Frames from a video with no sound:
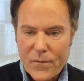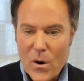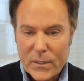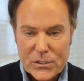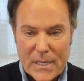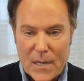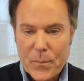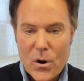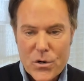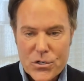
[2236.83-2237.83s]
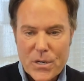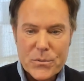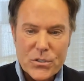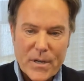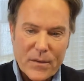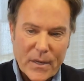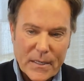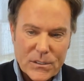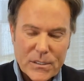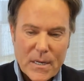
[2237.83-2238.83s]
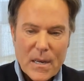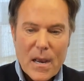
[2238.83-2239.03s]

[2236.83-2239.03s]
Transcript: focused on partnerships and JVs.